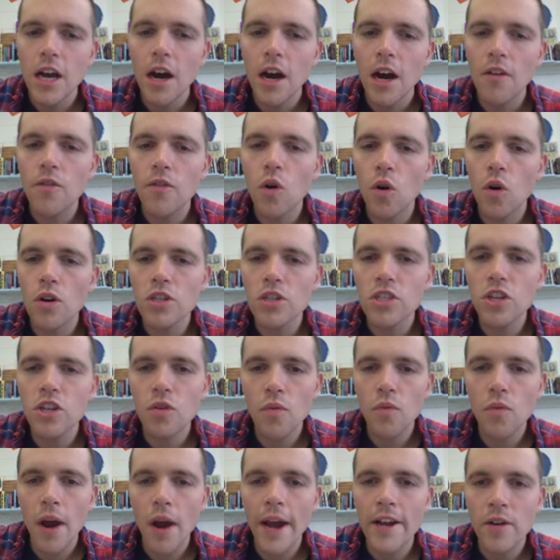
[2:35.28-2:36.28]
Of course,
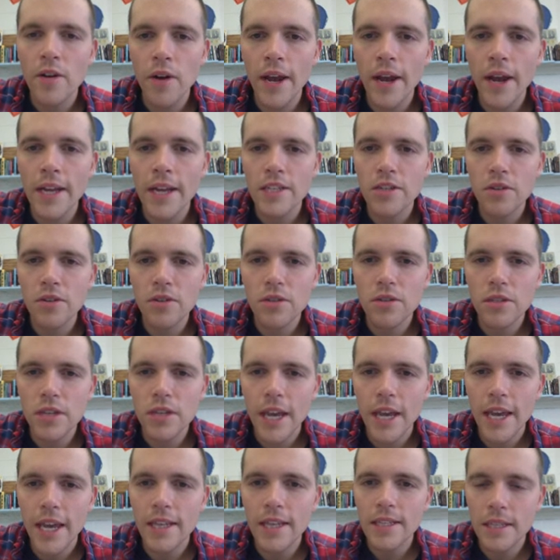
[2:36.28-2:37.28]
to write your
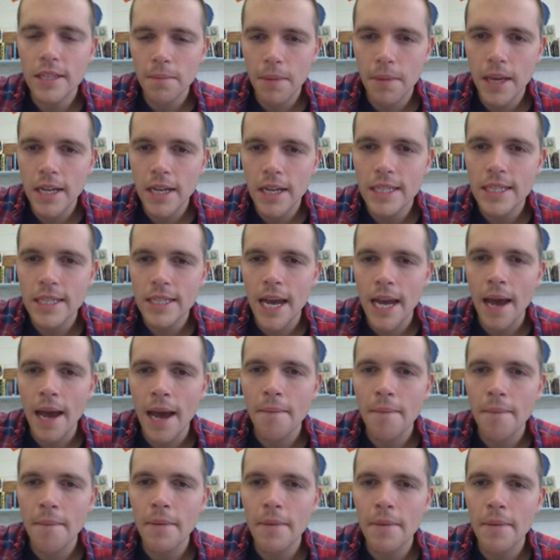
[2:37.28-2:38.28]
answers, hit submit
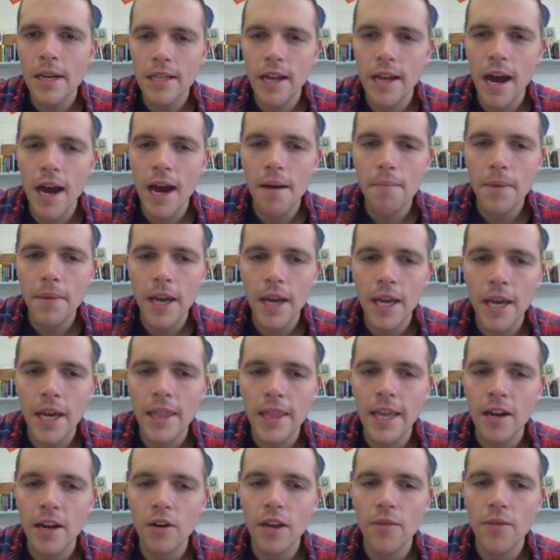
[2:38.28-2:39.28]
assignment at the top, and
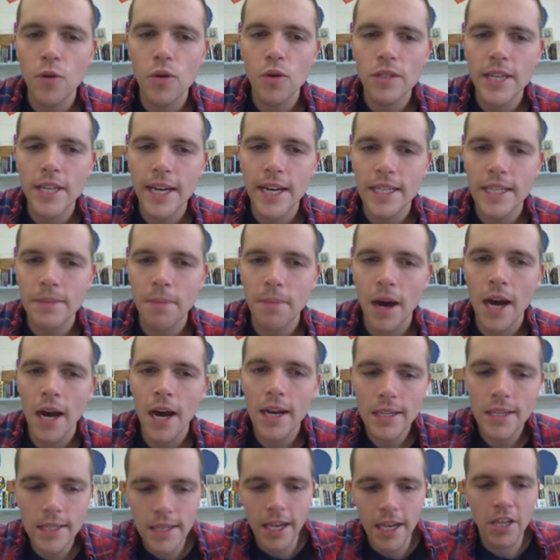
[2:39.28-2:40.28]
that'll give you a text
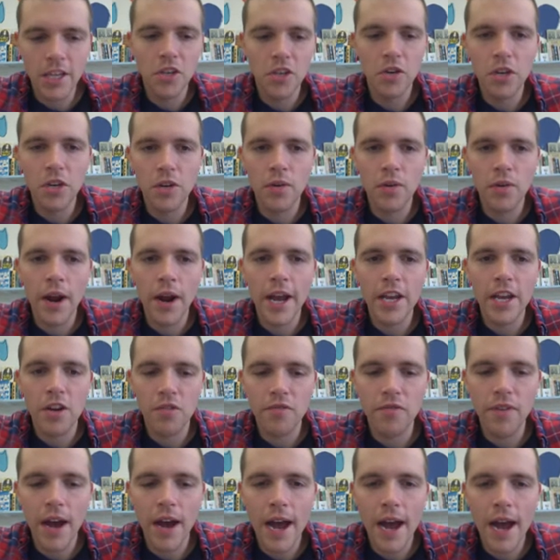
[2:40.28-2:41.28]
box, and you can write
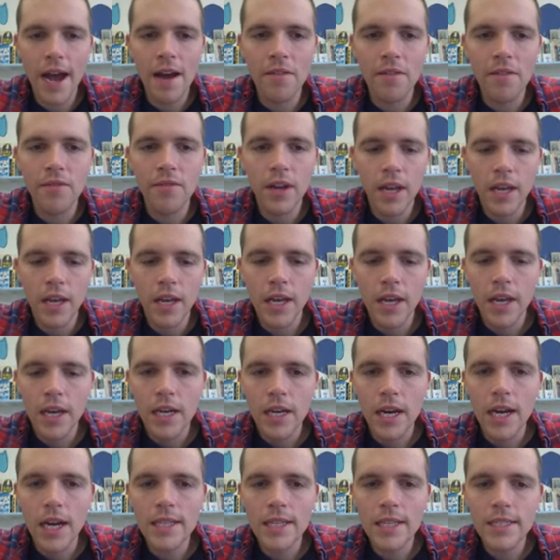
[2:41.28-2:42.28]
your 5
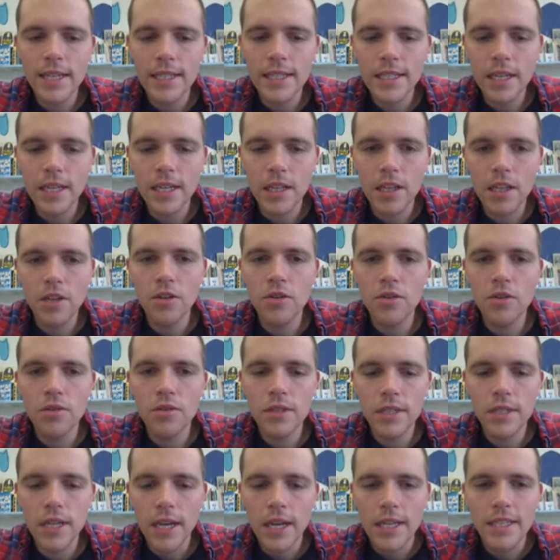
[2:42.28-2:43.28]
context
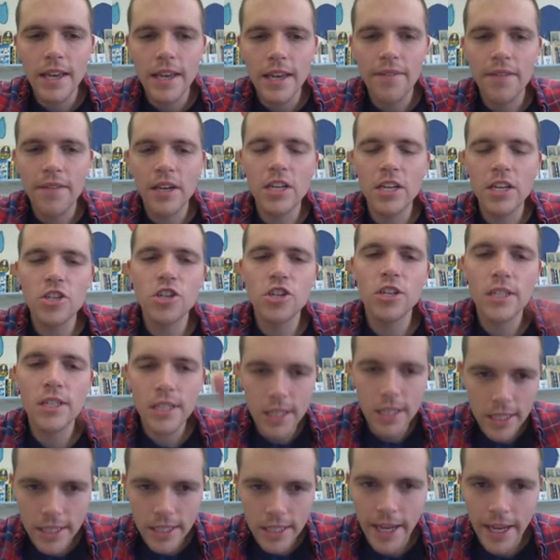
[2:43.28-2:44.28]
clues,
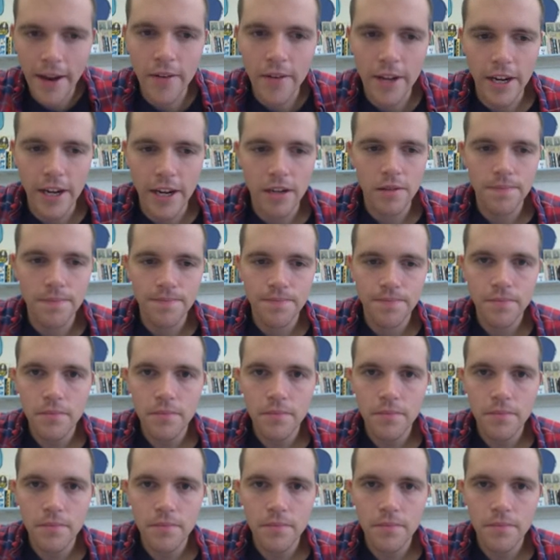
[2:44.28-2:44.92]
definitions down here.